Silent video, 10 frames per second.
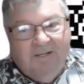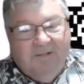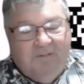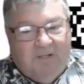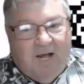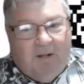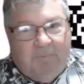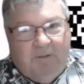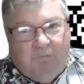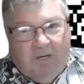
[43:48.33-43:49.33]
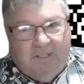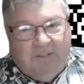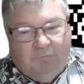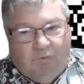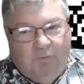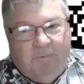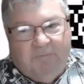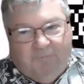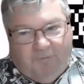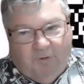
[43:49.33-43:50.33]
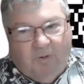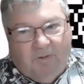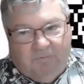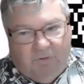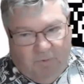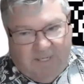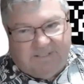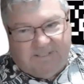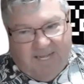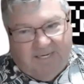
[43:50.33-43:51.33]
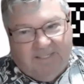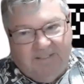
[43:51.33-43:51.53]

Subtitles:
that I'll be running Ruben for U.S. Senate.